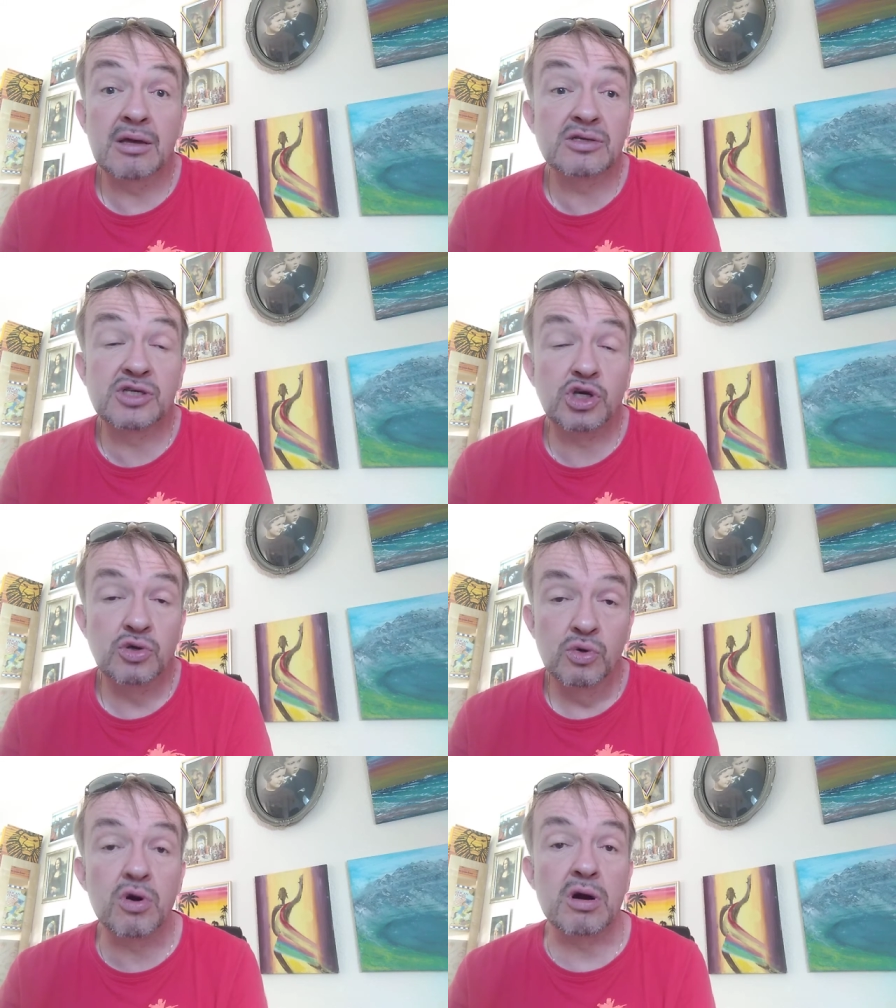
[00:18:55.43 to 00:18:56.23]

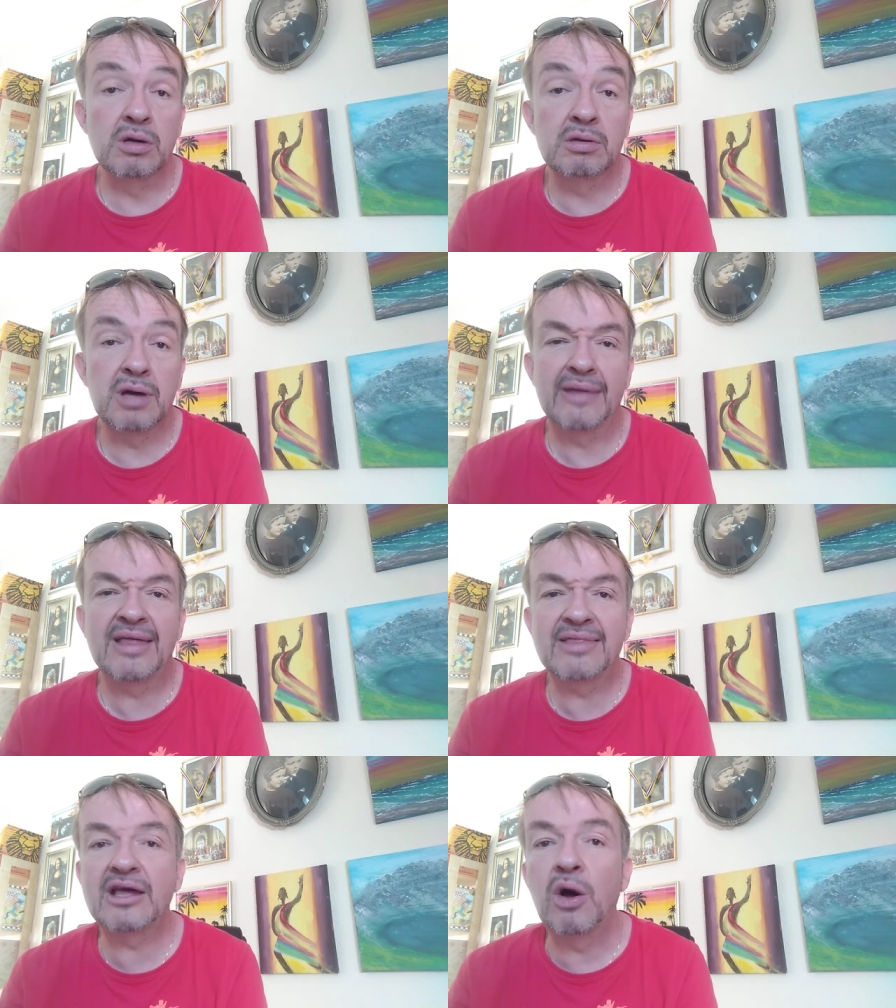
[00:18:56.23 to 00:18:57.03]
secure, and
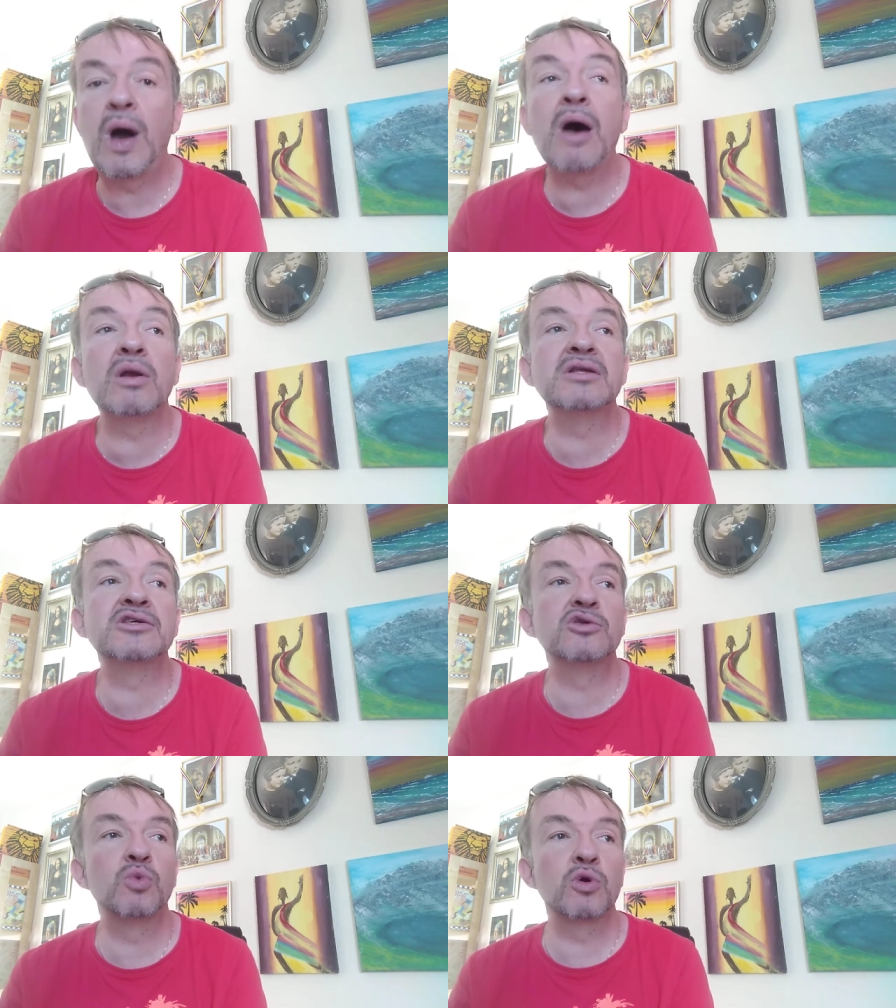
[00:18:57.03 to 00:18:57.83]
that they go out into
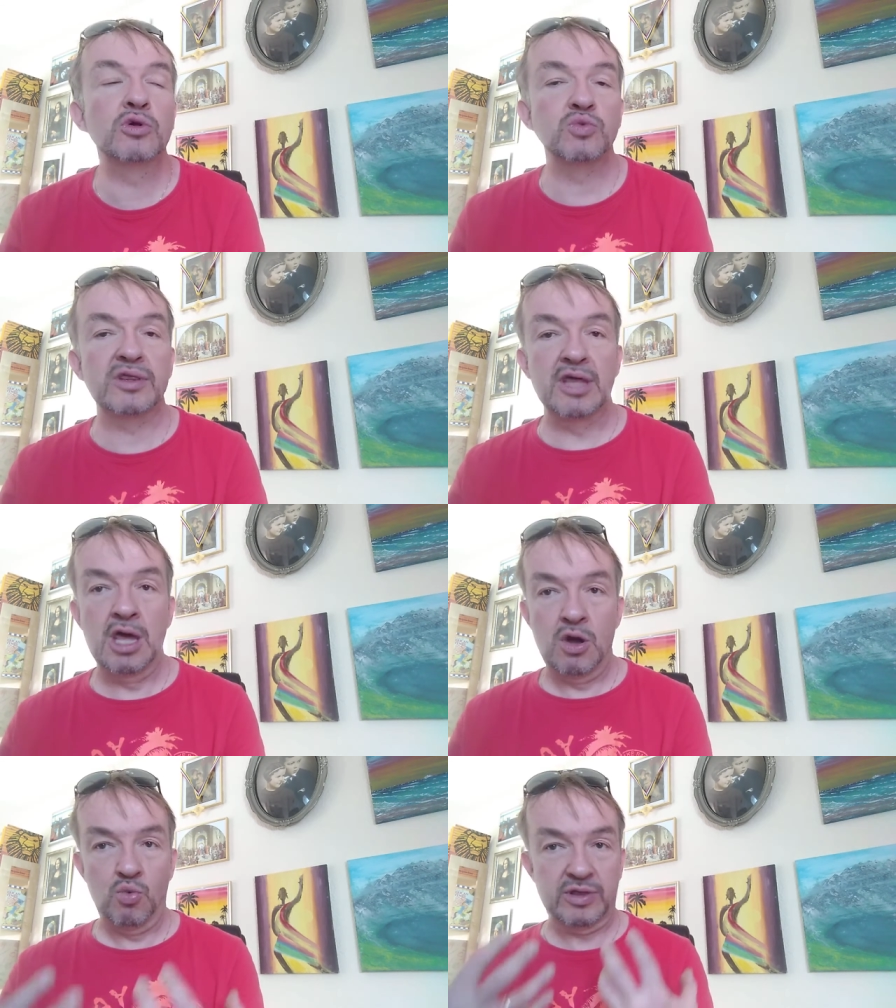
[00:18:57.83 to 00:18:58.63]
the world with
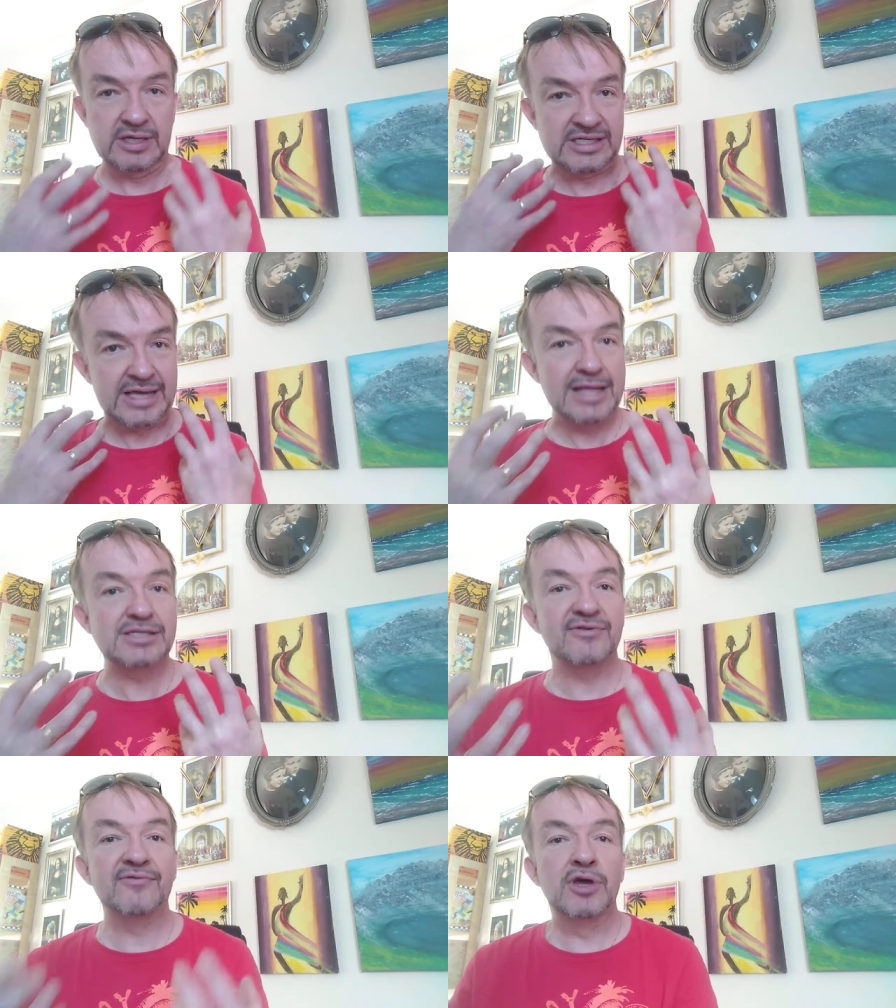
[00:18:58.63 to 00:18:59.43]
with a
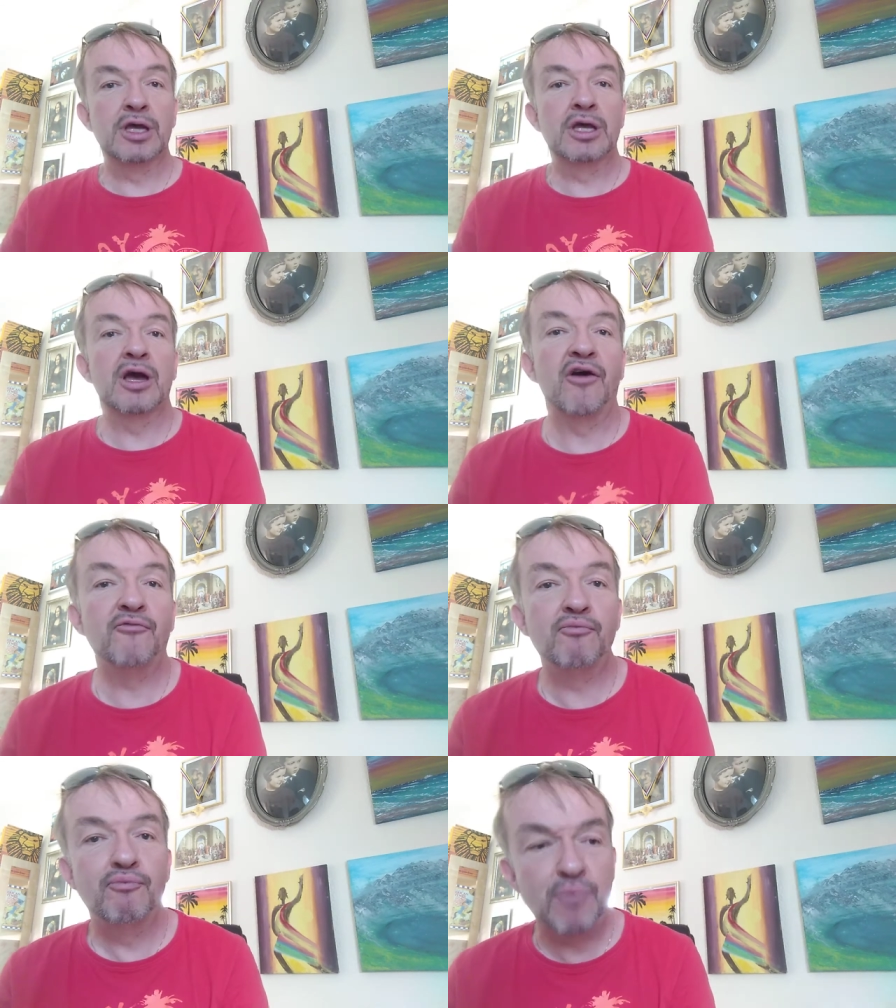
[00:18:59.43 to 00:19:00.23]
sense of of
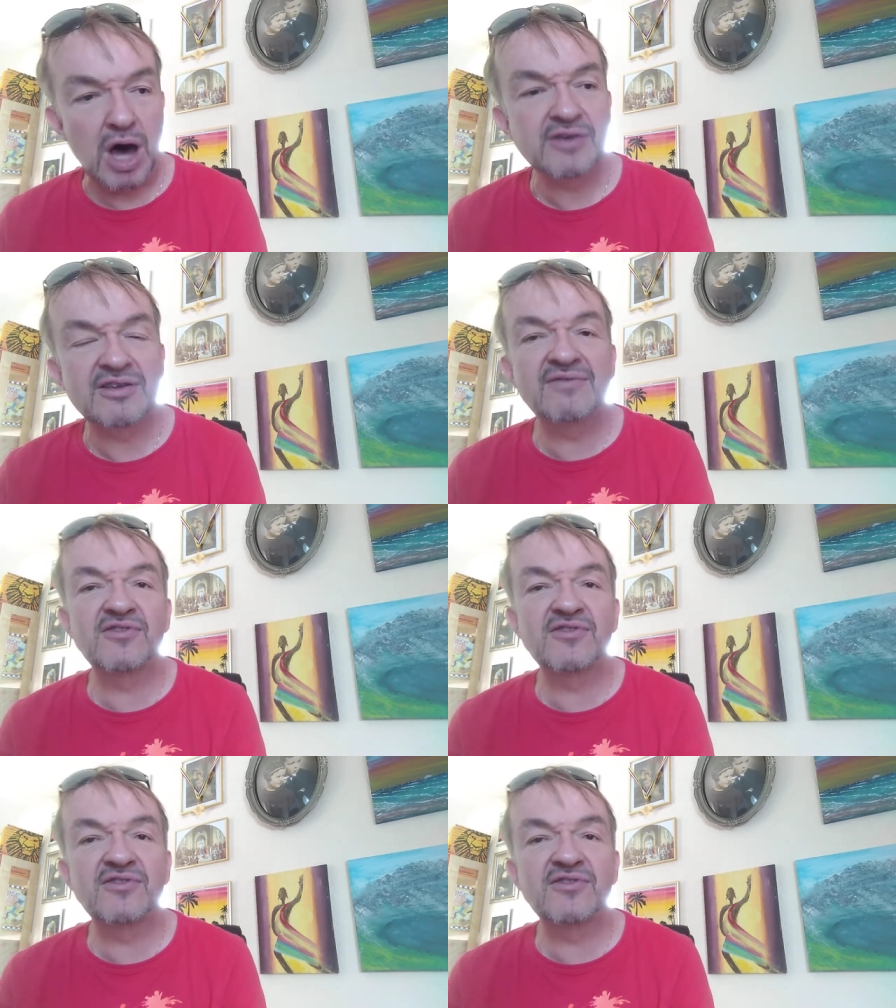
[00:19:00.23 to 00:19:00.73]
positive